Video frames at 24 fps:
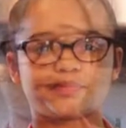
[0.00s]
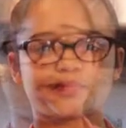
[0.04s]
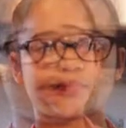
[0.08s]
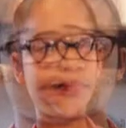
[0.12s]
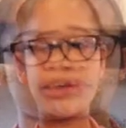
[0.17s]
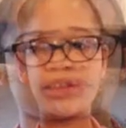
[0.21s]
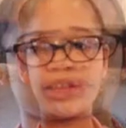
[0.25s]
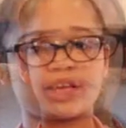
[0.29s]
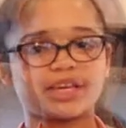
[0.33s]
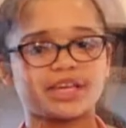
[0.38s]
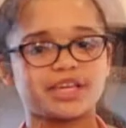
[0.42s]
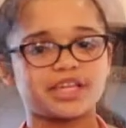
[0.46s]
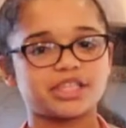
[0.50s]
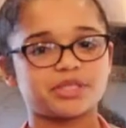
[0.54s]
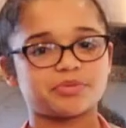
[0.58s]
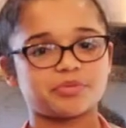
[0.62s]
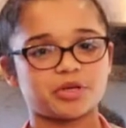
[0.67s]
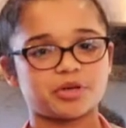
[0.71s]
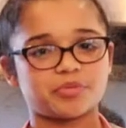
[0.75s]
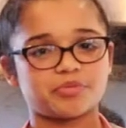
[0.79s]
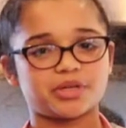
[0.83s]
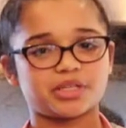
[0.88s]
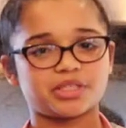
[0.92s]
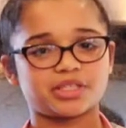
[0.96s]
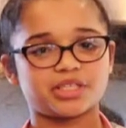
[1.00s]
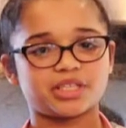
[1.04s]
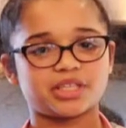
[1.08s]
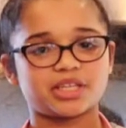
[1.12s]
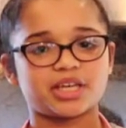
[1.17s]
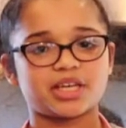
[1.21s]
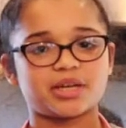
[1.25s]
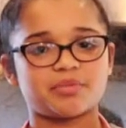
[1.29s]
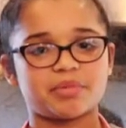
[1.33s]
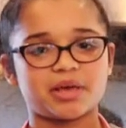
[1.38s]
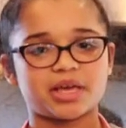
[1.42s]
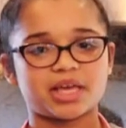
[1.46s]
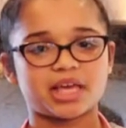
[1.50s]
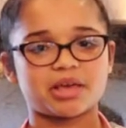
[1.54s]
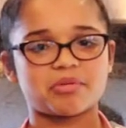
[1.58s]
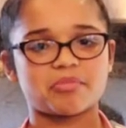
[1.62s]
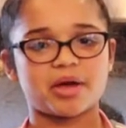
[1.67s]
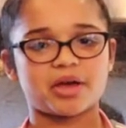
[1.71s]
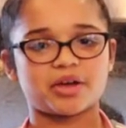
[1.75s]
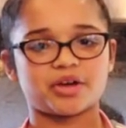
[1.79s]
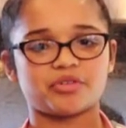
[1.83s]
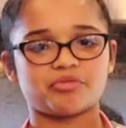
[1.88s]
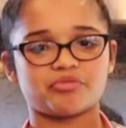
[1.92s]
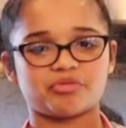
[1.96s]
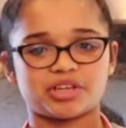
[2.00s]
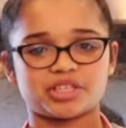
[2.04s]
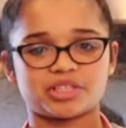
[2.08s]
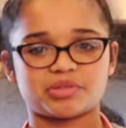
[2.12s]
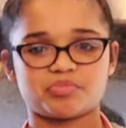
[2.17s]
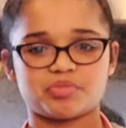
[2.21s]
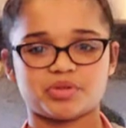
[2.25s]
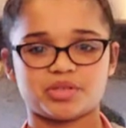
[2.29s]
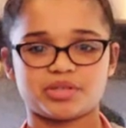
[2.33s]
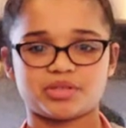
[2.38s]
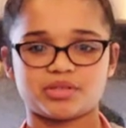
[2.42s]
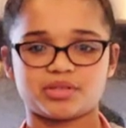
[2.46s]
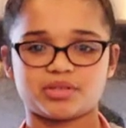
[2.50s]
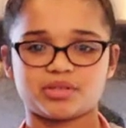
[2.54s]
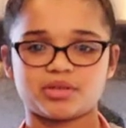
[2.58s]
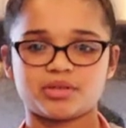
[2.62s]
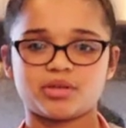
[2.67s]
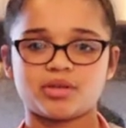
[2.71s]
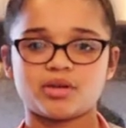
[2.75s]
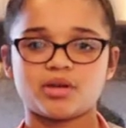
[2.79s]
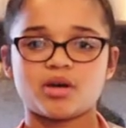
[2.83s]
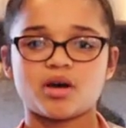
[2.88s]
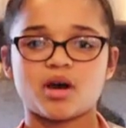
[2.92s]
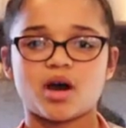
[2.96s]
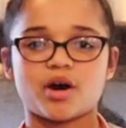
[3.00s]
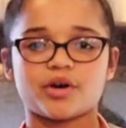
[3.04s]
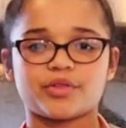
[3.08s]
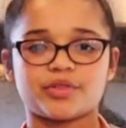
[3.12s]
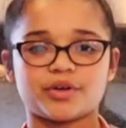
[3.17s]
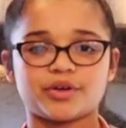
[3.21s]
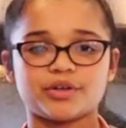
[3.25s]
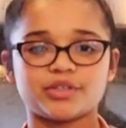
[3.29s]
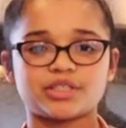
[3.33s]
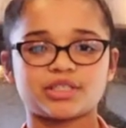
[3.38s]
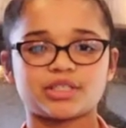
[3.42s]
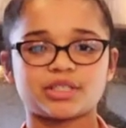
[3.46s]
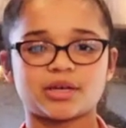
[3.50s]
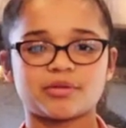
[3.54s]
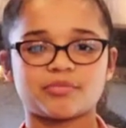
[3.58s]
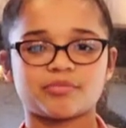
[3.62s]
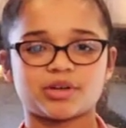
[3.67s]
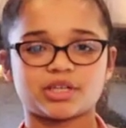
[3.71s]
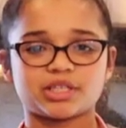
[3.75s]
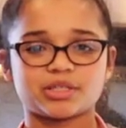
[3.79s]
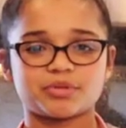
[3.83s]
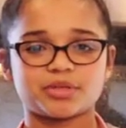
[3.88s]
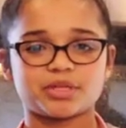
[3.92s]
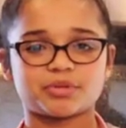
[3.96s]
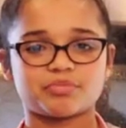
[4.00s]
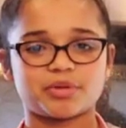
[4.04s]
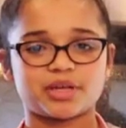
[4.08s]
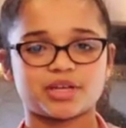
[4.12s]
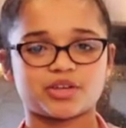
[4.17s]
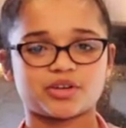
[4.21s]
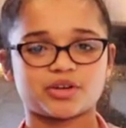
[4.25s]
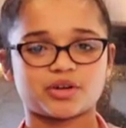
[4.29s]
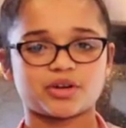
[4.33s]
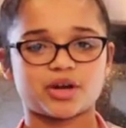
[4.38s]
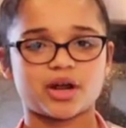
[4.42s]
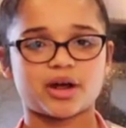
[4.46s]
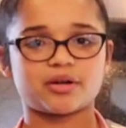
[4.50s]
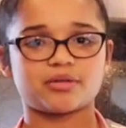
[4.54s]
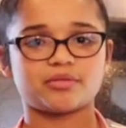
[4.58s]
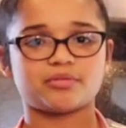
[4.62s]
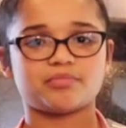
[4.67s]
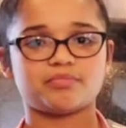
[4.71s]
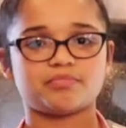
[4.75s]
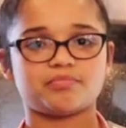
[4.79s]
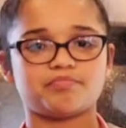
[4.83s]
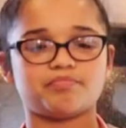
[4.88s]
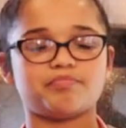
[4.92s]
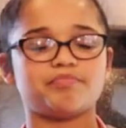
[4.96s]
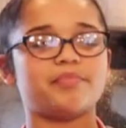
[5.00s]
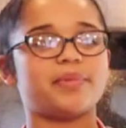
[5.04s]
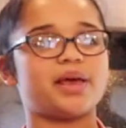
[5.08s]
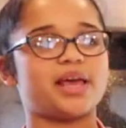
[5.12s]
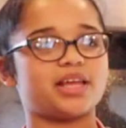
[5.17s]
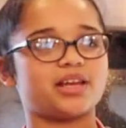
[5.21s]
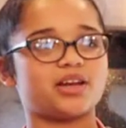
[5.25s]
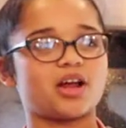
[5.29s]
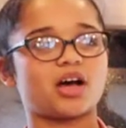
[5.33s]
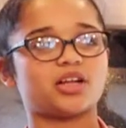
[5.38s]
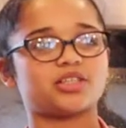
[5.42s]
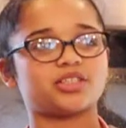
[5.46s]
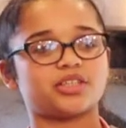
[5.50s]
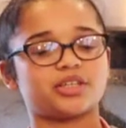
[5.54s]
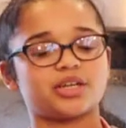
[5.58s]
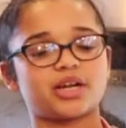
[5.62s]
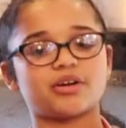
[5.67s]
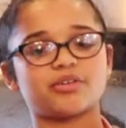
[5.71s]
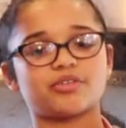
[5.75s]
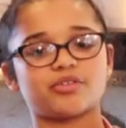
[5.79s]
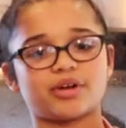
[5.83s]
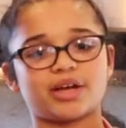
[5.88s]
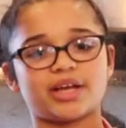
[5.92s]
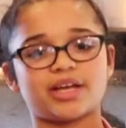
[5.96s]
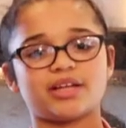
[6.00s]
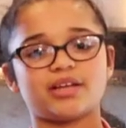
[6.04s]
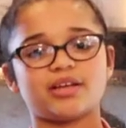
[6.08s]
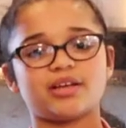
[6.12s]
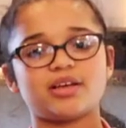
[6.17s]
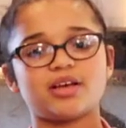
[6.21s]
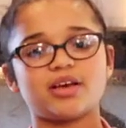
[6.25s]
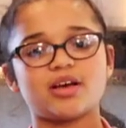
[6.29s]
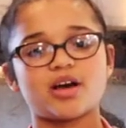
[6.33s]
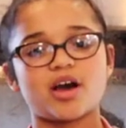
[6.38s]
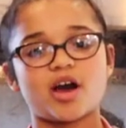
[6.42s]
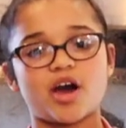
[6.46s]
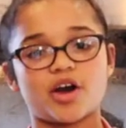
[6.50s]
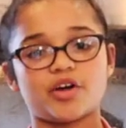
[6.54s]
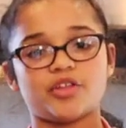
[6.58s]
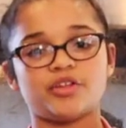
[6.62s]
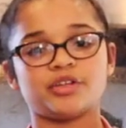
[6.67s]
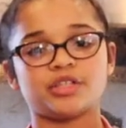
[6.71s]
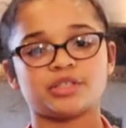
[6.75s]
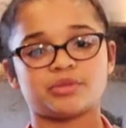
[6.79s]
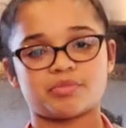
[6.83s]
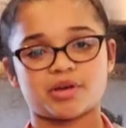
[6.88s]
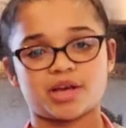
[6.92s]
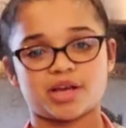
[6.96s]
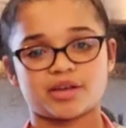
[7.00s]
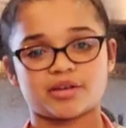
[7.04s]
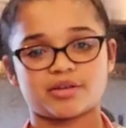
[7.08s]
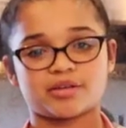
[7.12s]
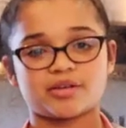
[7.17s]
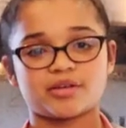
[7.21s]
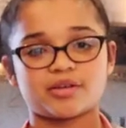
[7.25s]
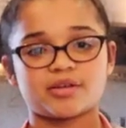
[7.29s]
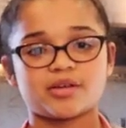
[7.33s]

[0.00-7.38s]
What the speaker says: I like experimenting and making my own recipes. Although some recipes may not turn out great, others may.